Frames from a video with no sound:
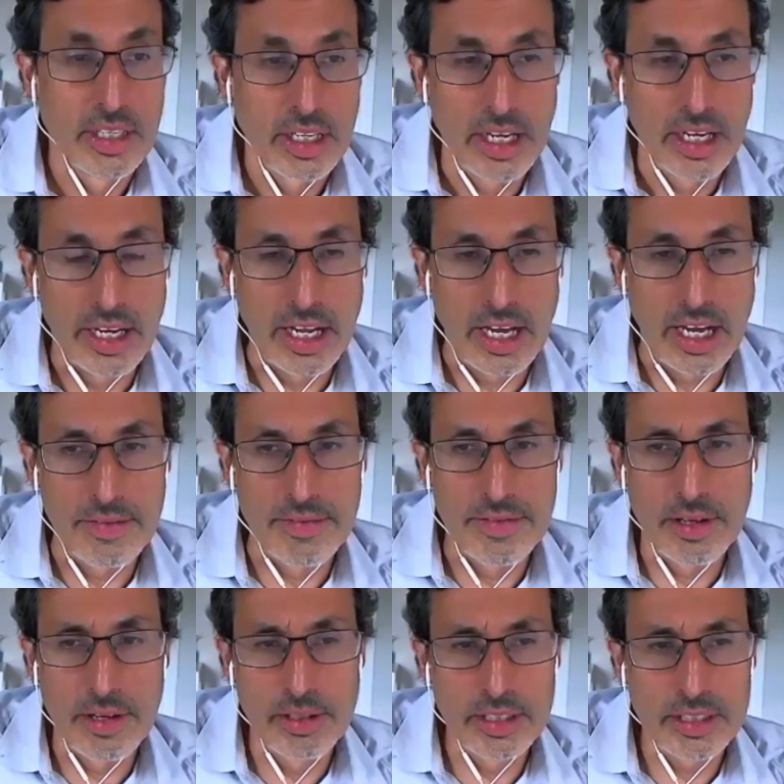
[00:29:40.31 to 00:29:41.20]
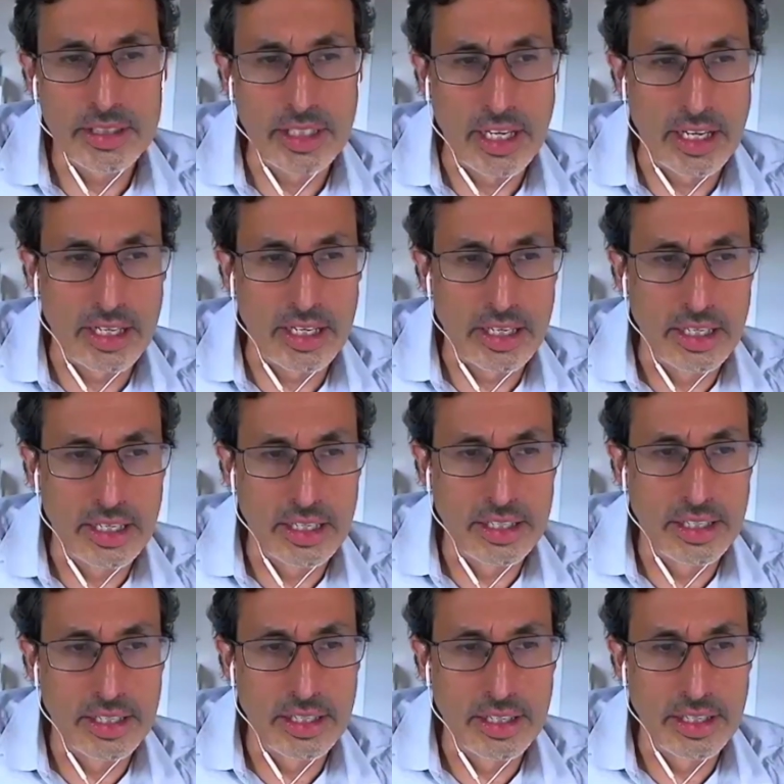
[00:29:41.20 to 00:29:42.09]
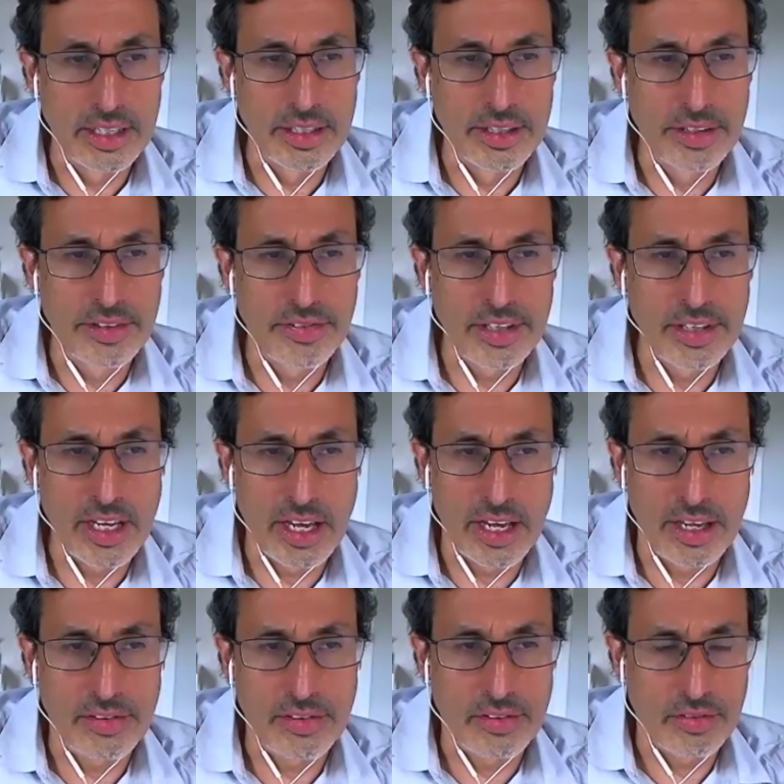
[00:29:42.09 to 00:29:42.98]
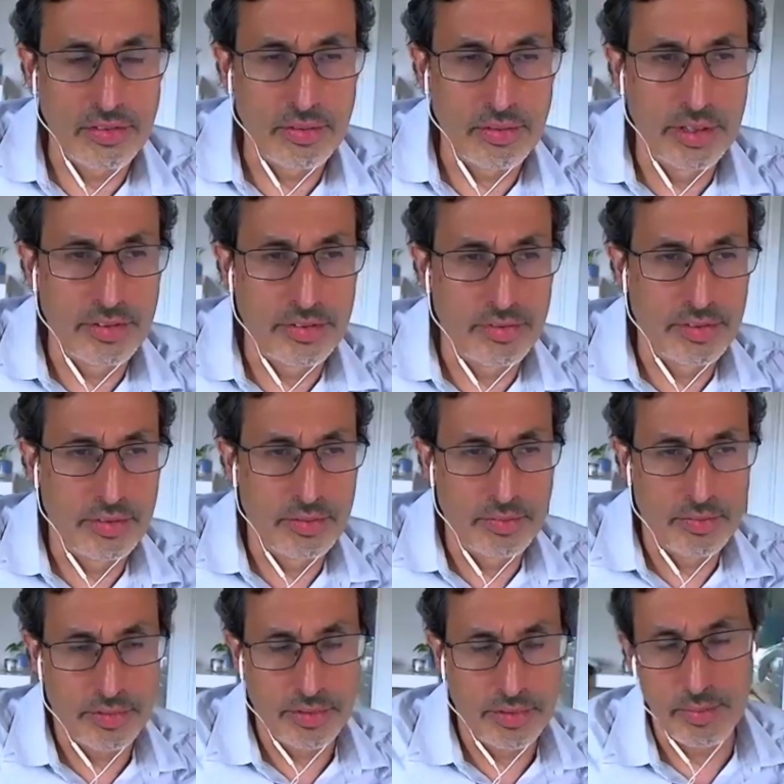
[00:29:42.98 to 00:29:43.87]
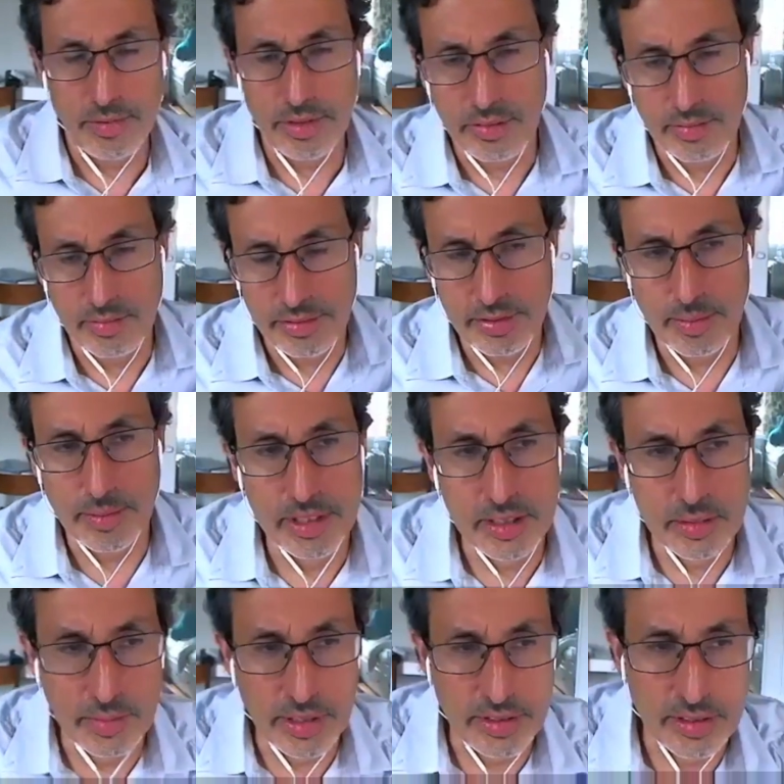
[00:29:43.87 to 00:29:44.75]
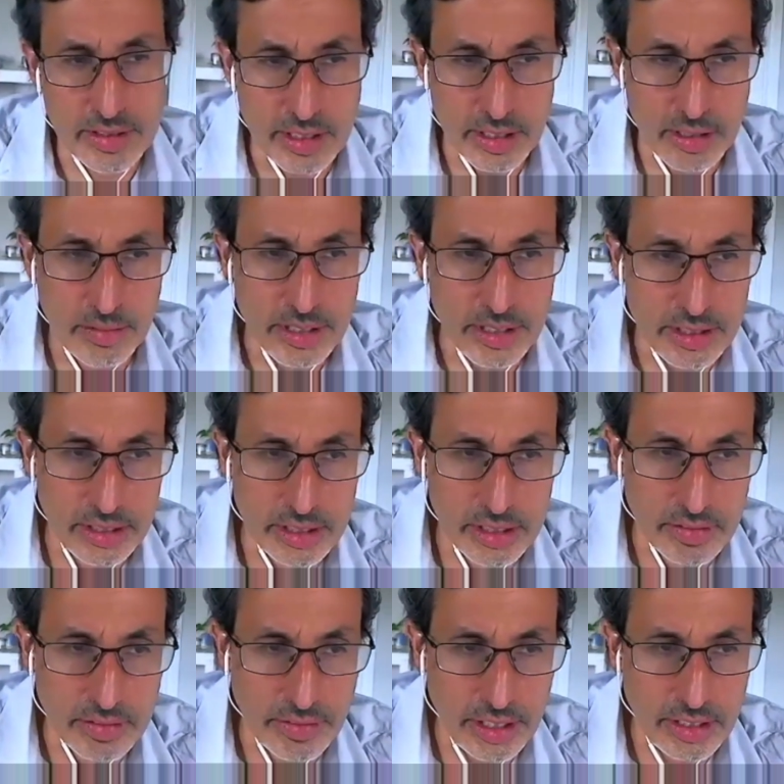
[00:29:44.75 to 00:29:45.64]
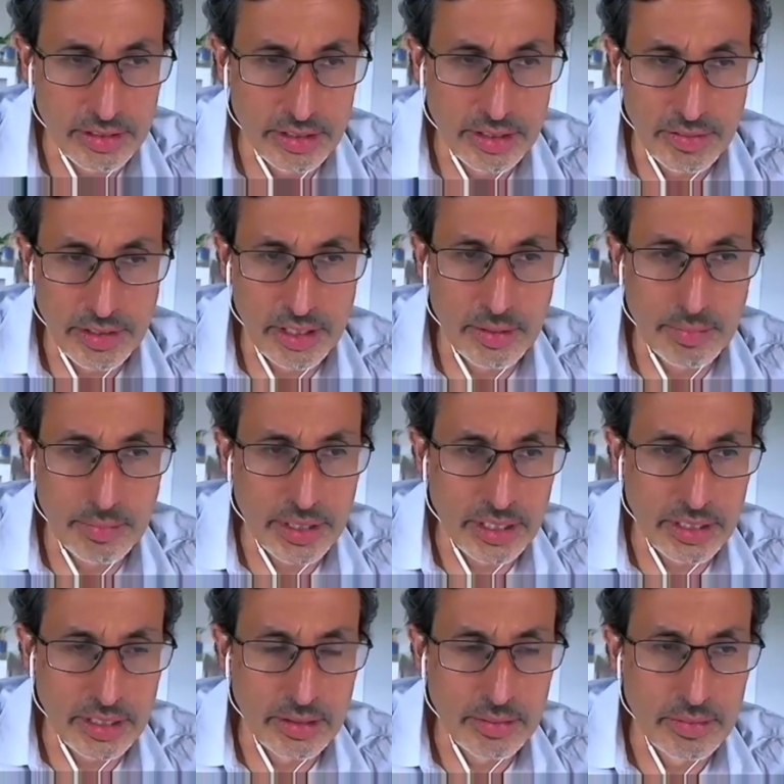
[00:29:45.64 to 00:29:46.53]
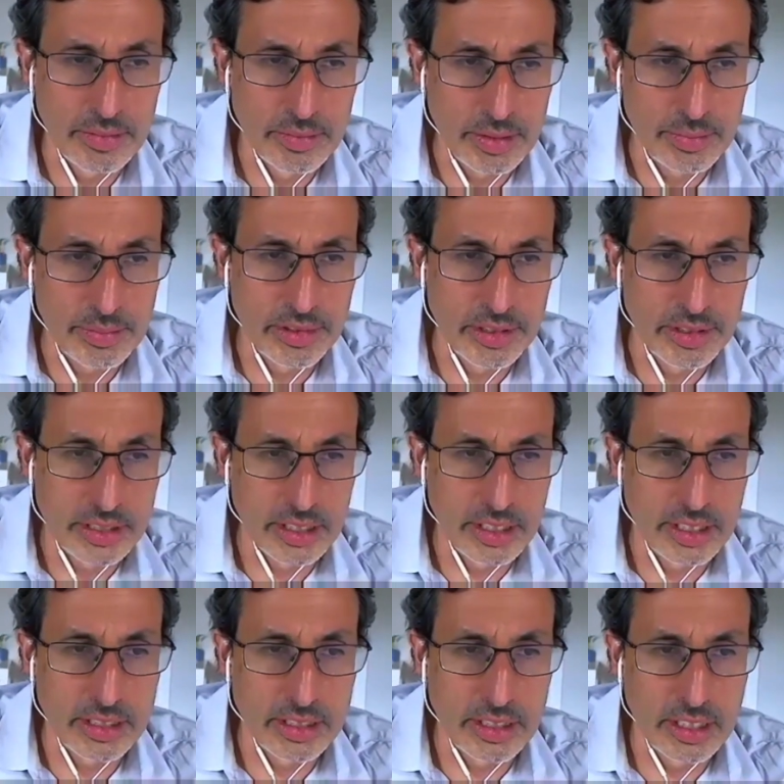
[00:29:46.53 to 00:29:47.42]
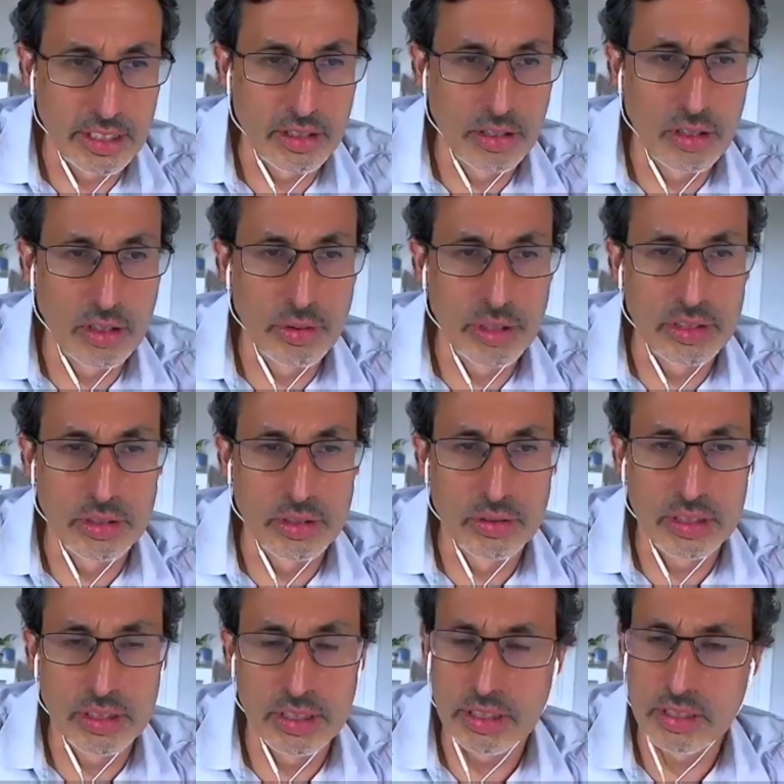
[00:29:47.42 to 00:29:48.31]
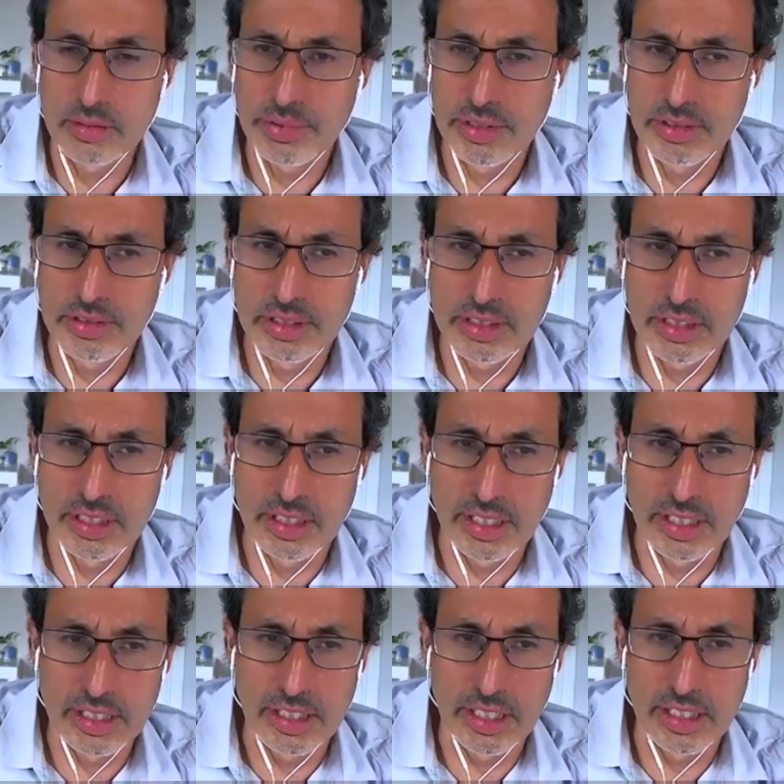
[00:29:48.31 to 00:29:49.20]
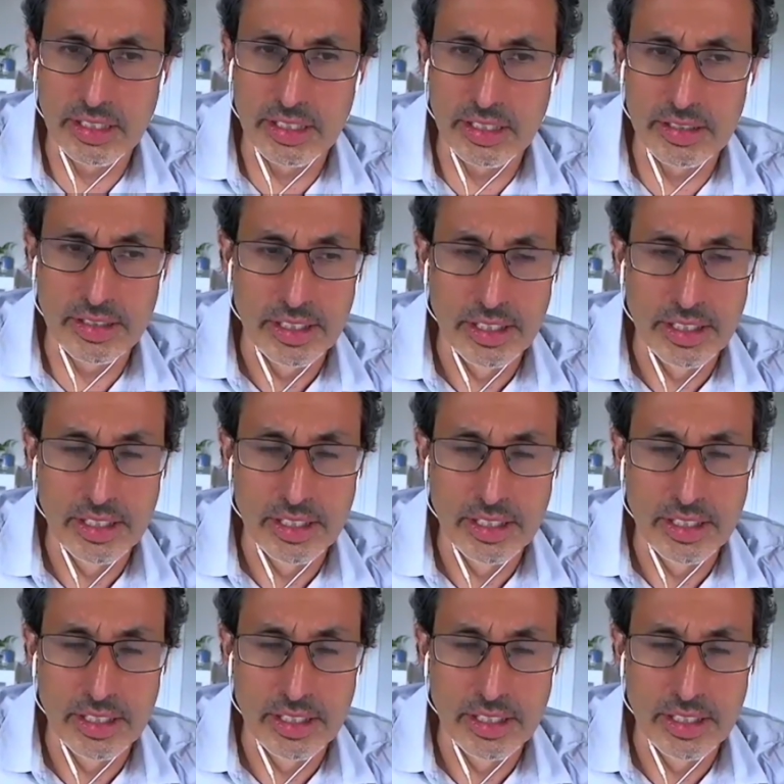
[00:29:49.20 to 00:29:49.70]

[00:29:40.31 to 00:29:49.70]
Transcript: And I've noticed that in, in CS, once some of the some of these methods are originally de- developed by people in CS. They don't always use this approach. They they